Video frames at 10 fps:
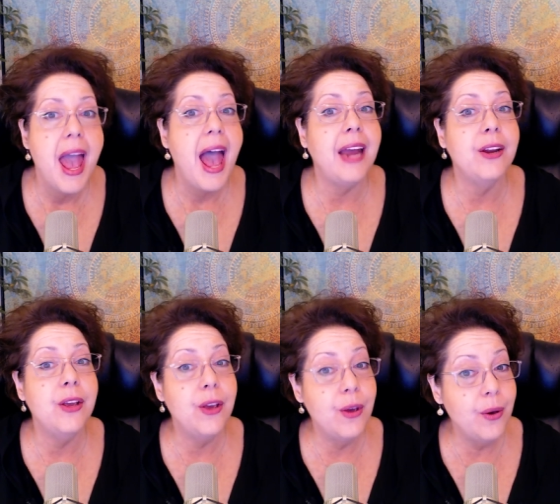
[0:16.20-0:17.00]

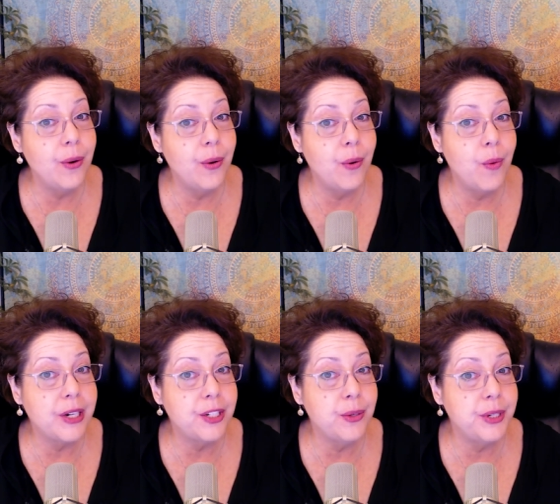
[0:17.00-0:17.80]
and you
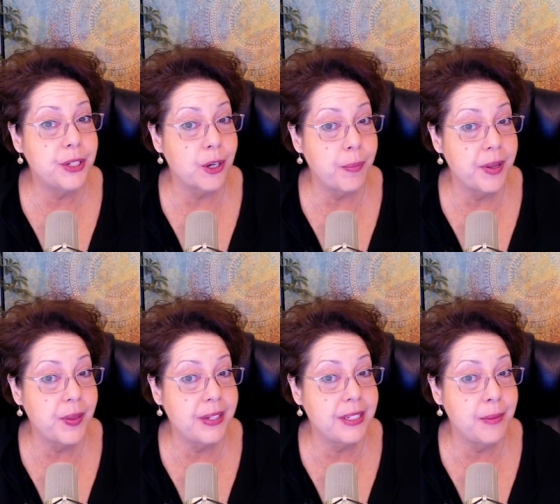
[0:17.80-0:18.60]
want to interpret
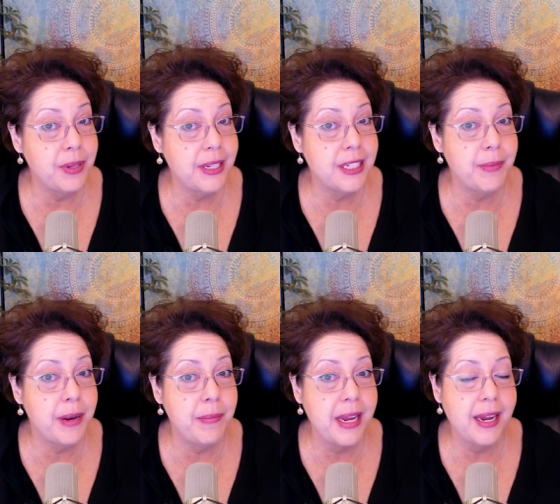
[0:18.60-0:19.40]
the symbolism
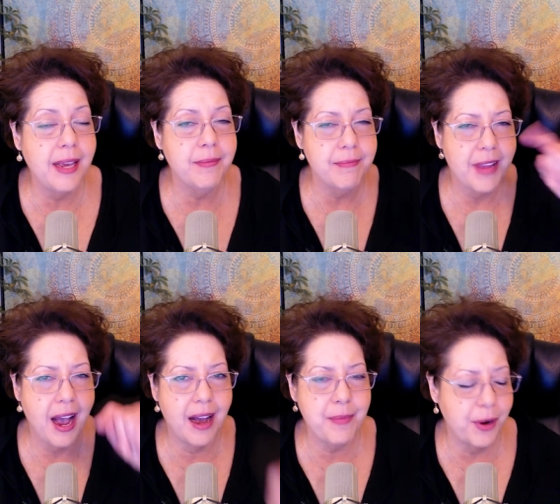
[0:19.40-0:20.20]
and meaning.
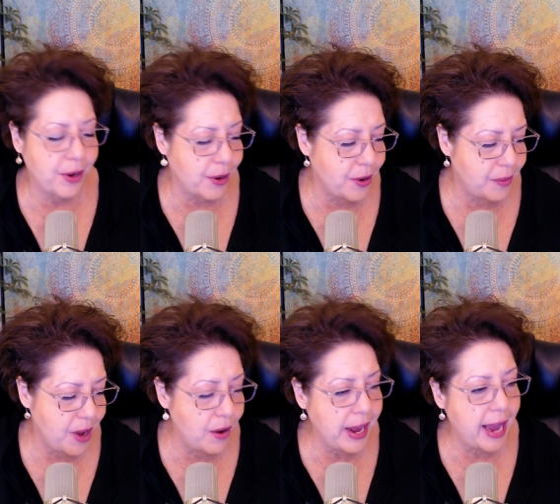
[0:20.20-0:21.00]
I'm your girl.
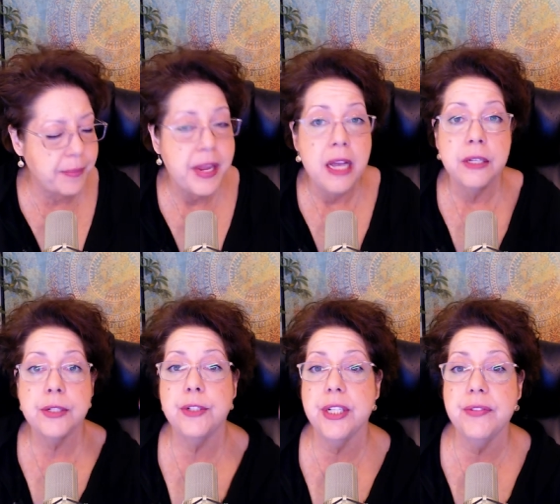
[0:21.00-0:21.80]
Okay,
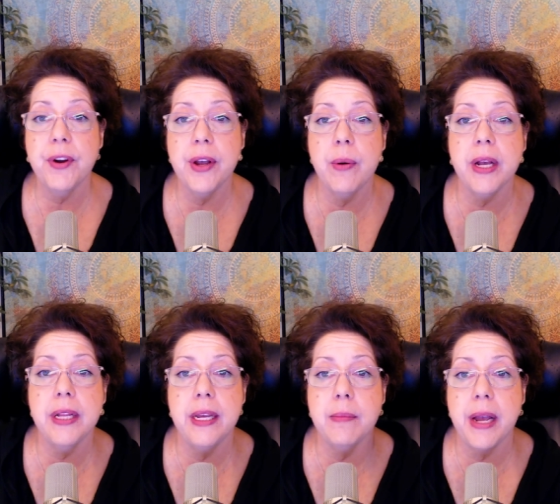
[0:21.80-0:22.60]
so just very
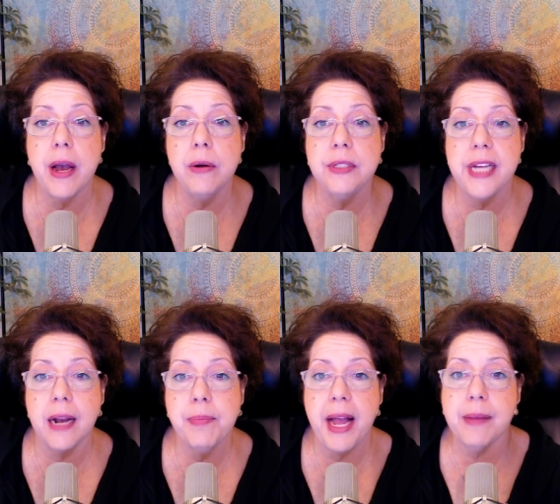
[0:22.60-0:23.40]
quickly in my own
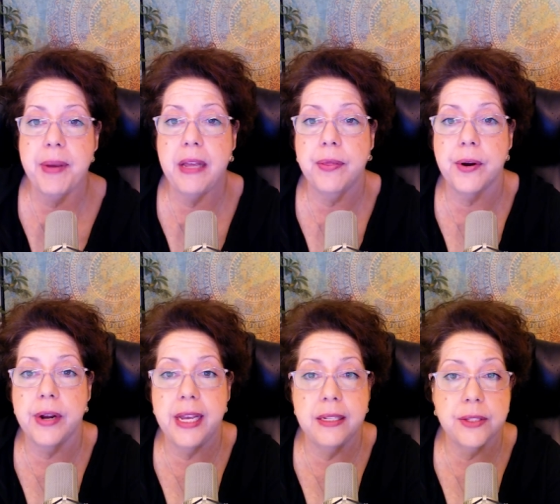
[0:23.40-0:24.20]
deck, Black Panther
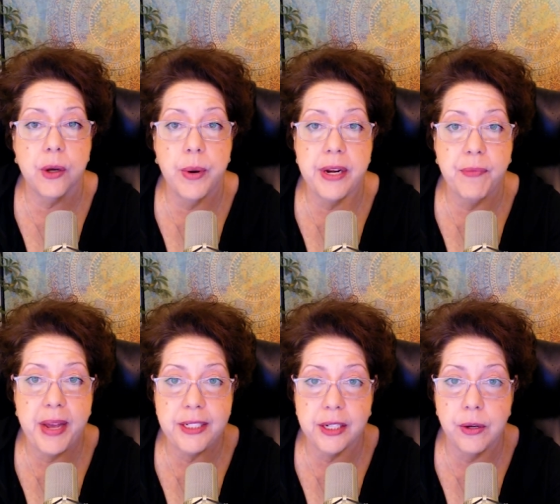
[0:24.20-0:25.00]
is the Queen of
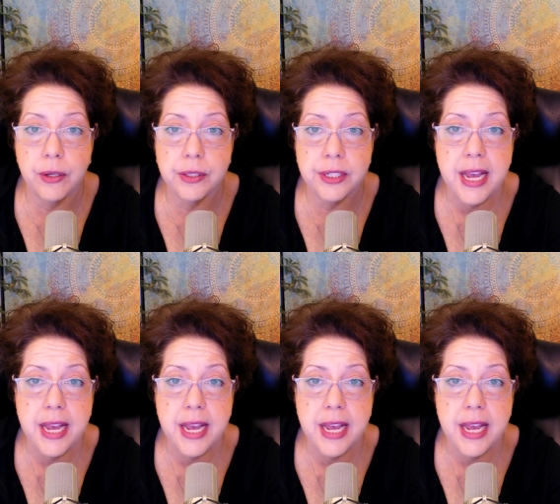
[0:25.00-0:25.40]
Pentacles,